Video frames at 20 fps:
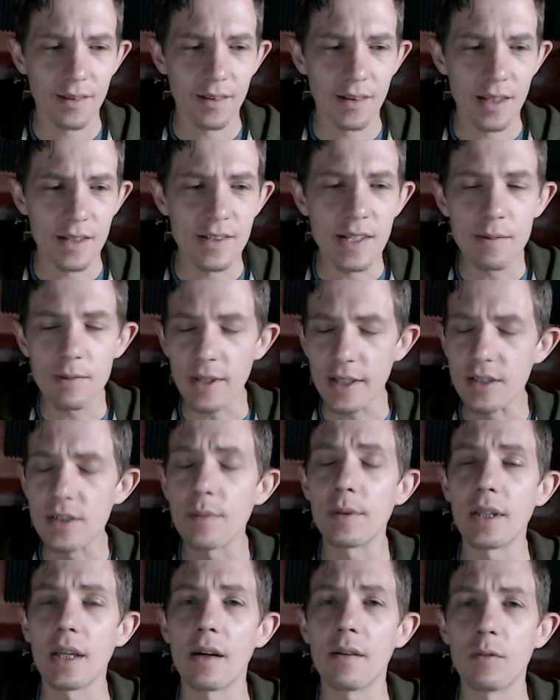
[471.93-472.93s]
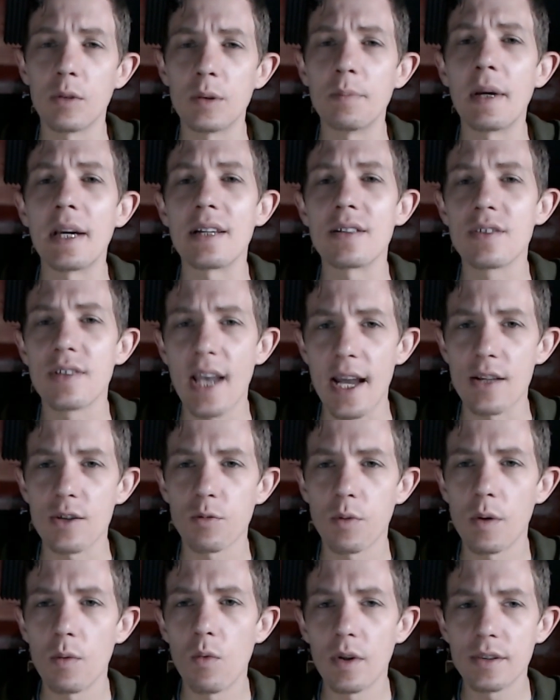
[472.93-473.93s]
it seems like something that would make
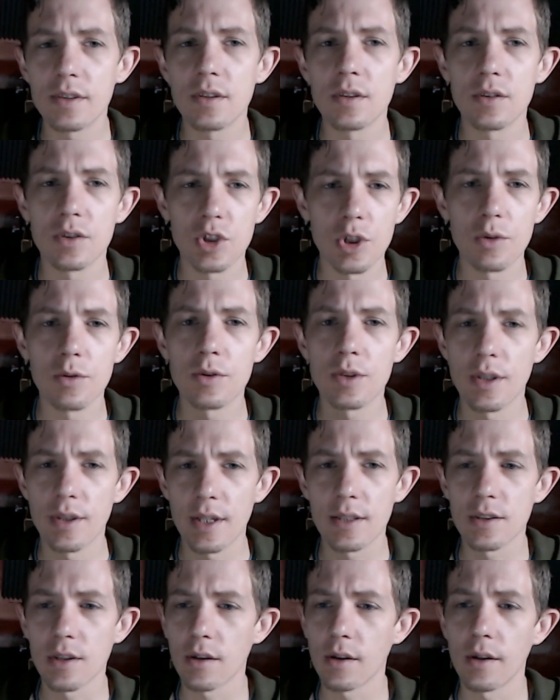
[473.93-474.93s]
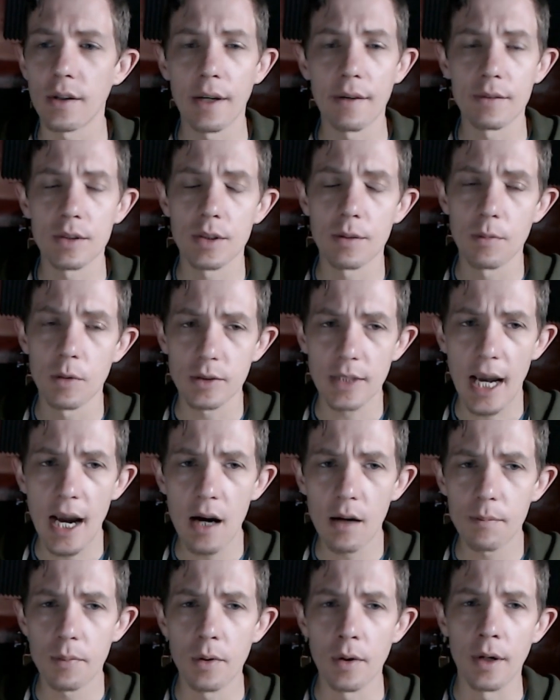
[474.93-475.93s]
sense. We want to choose the things that are going to give us the most
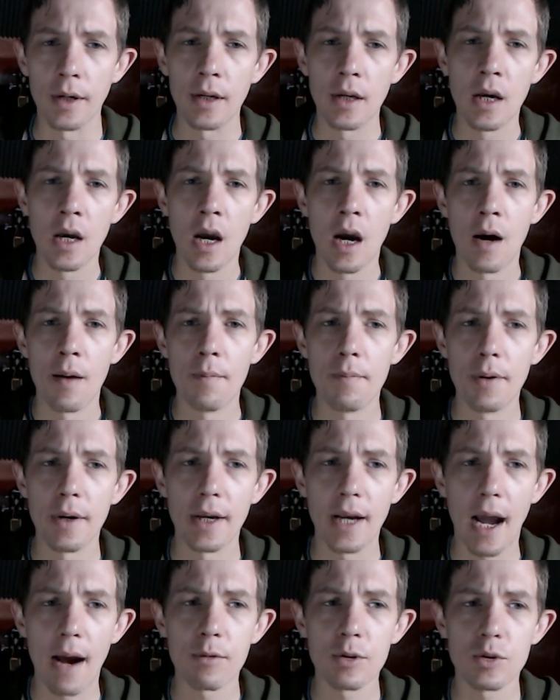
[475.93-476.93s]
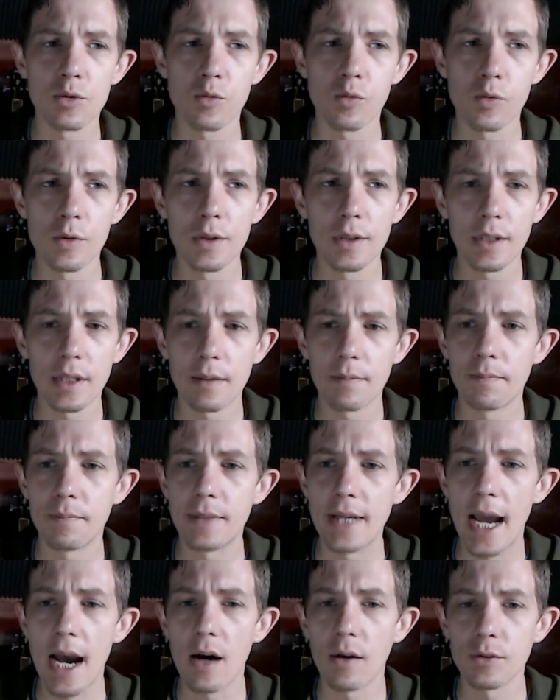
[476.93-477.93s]
output, but I was really
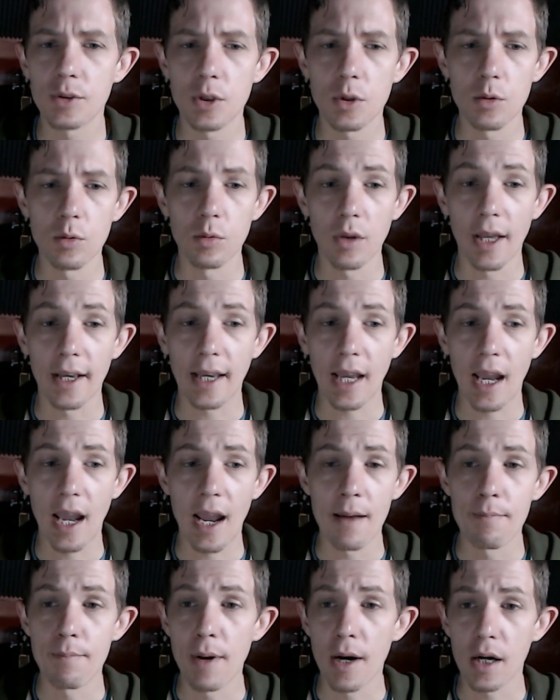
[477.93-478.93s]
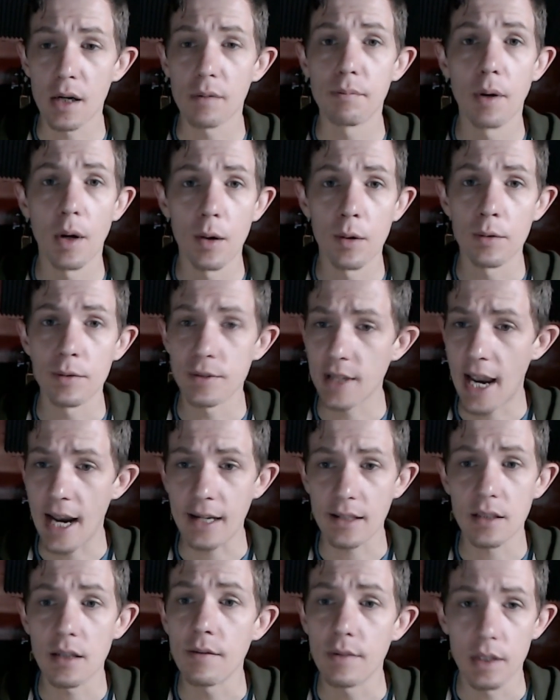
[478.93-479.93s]
down to like a bare bones
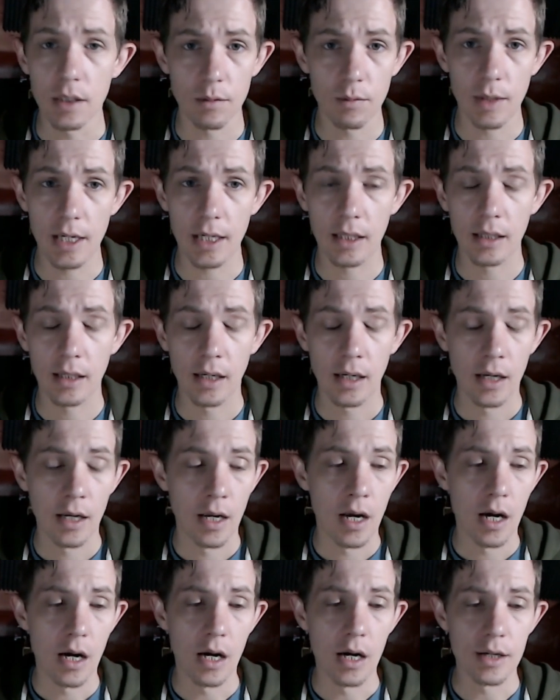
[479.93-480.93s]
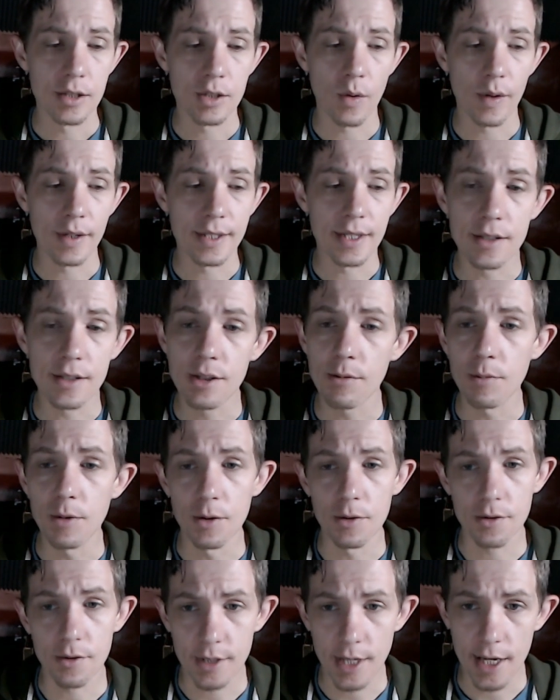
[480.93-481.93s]
activity week. Uh, so I some
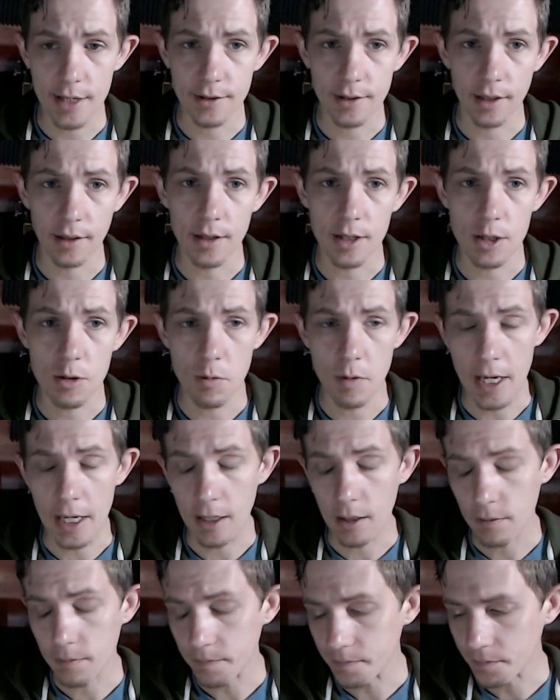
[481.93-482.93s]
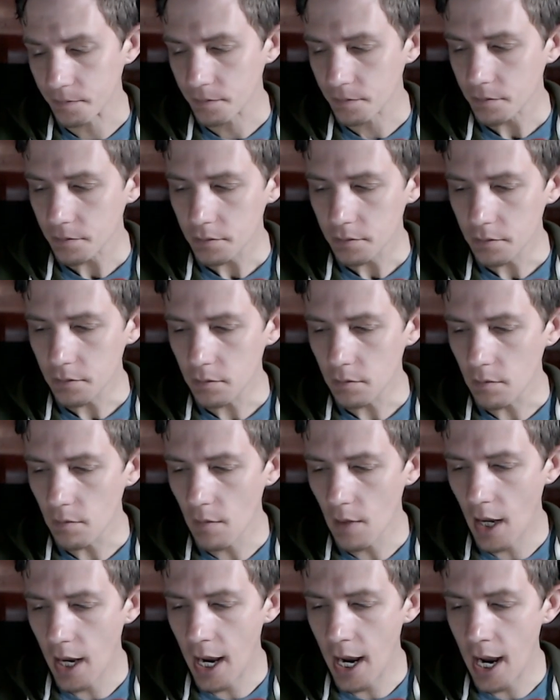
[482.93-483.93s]
user testing this week.
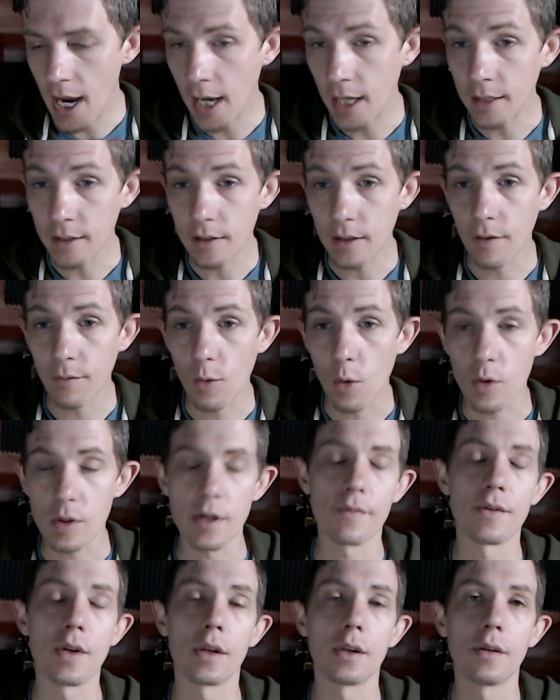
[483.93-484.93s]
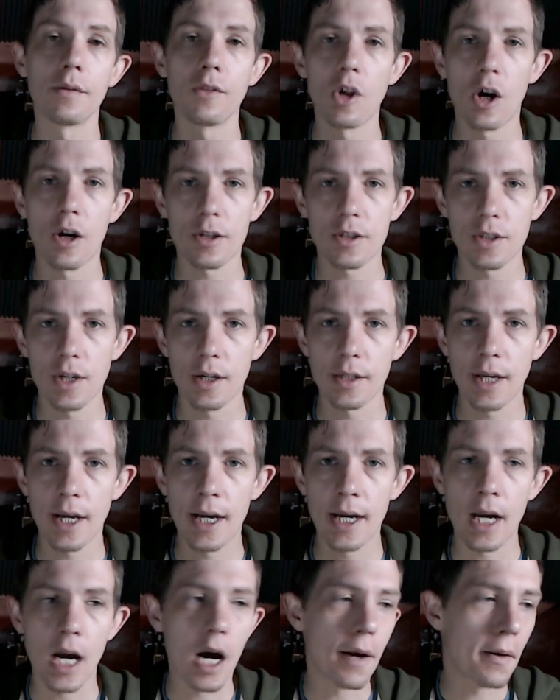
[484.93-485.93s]
And of course, I've done the vlog
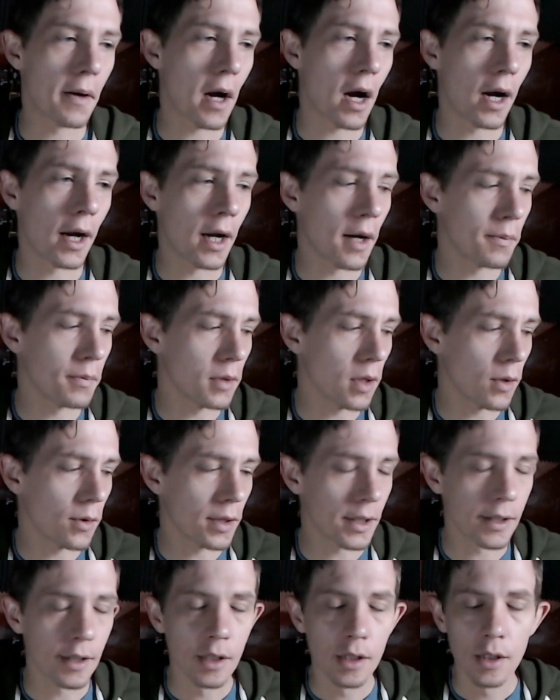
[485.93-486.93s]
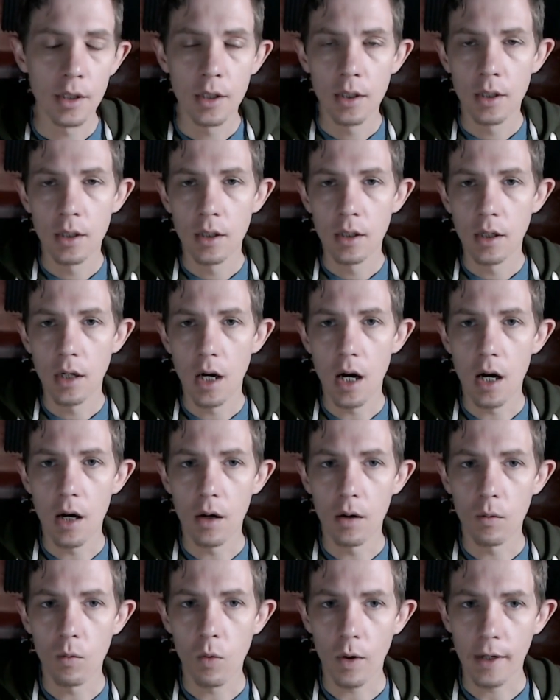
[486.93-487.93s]
Sunday. I, I uploaded
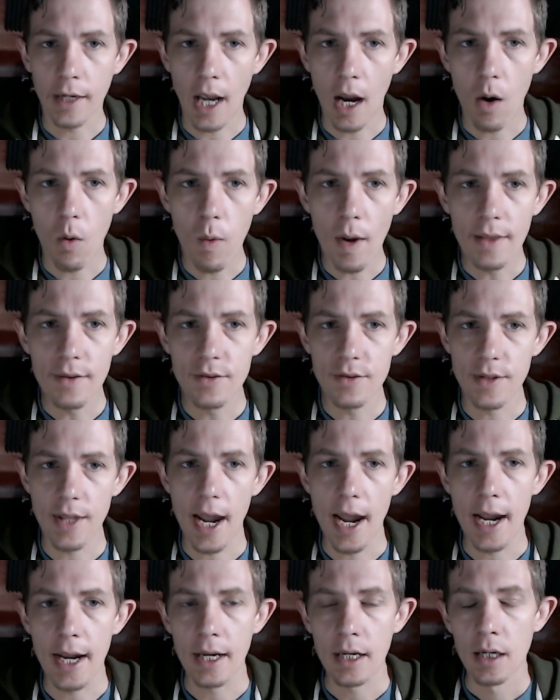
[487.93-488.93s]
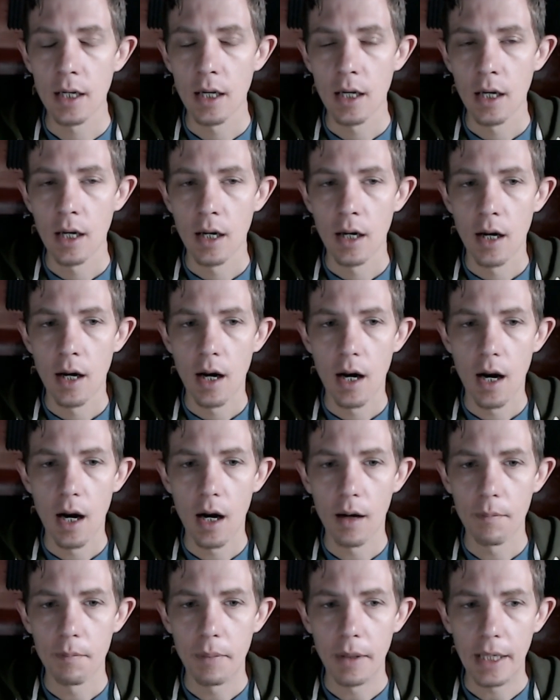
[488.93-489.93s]
uh, workout Wednesday.
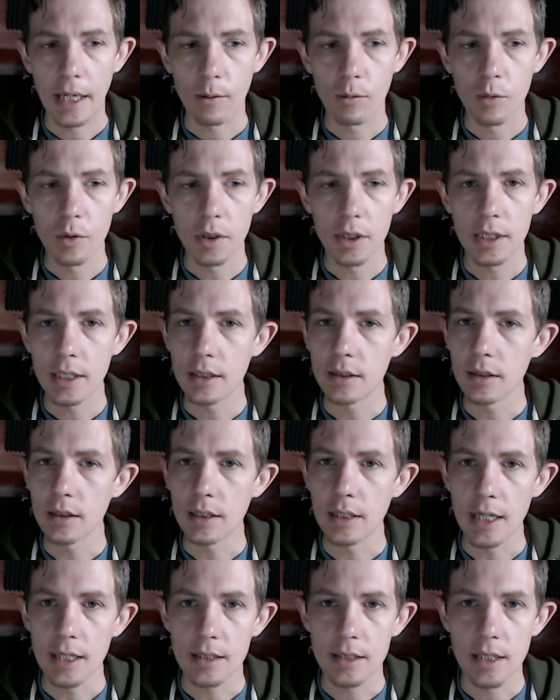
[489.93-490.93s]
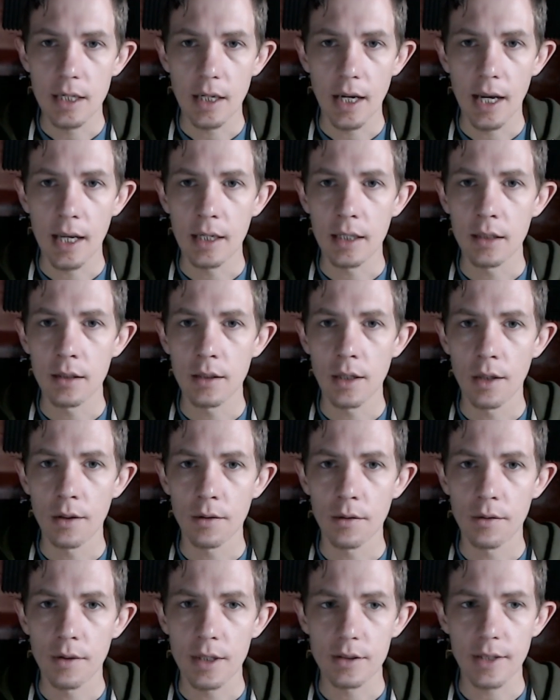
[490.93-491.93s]
Uh, but I really didn't get to any of the
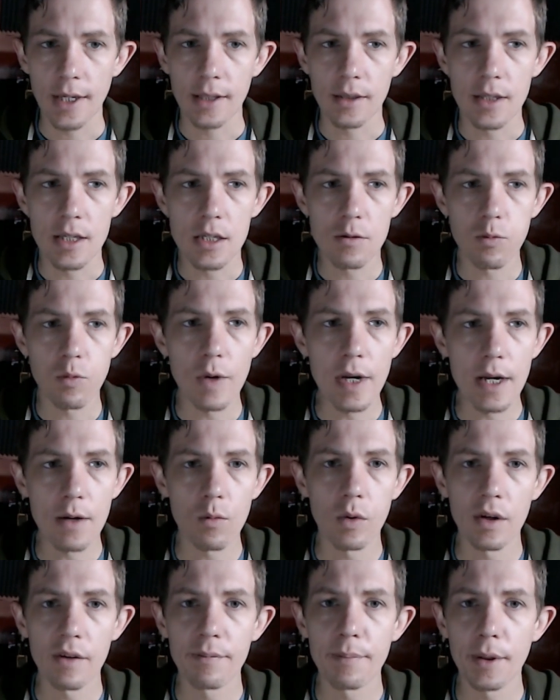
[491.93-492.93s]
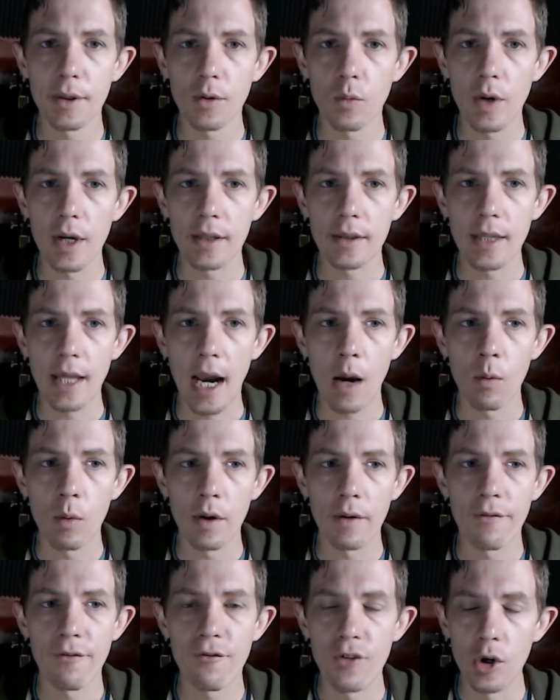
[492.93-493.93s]
other things. Like this week would have been the week that I
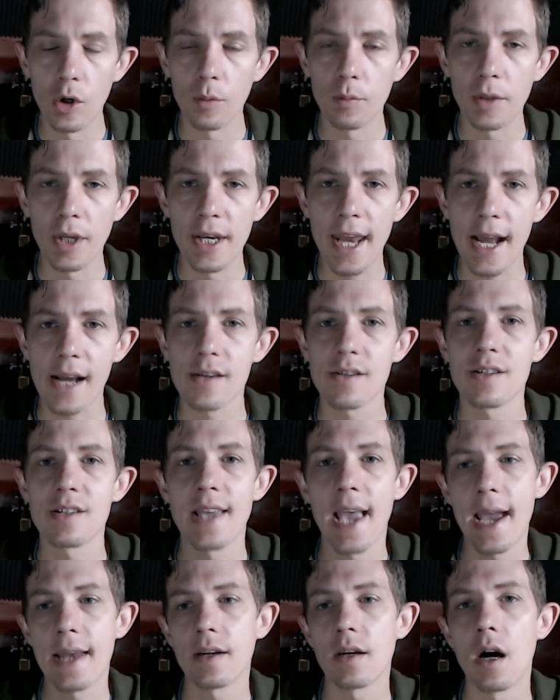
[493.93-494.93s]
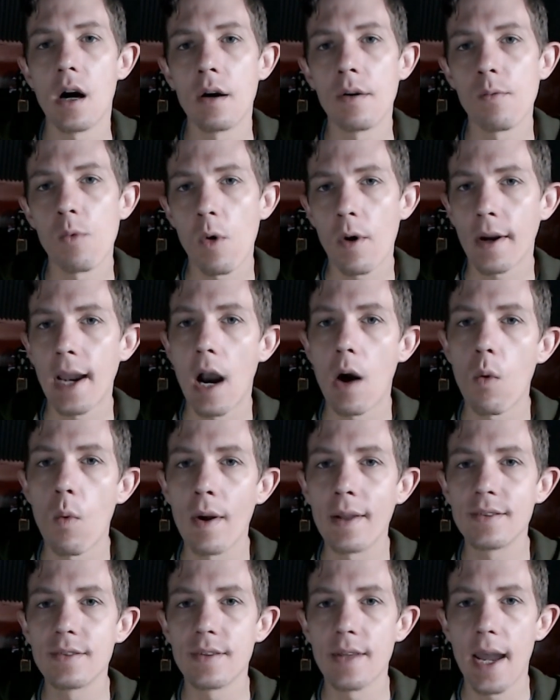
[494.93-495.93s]
would have filmed the next set of Workout
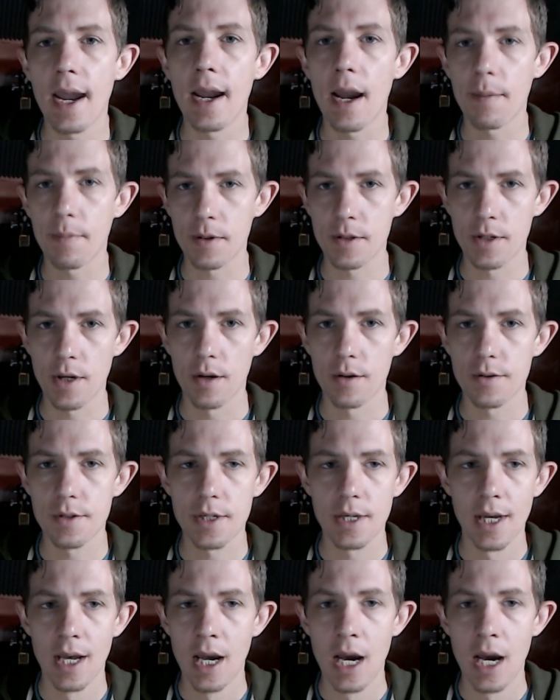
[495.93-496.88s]
Wednesday episodes.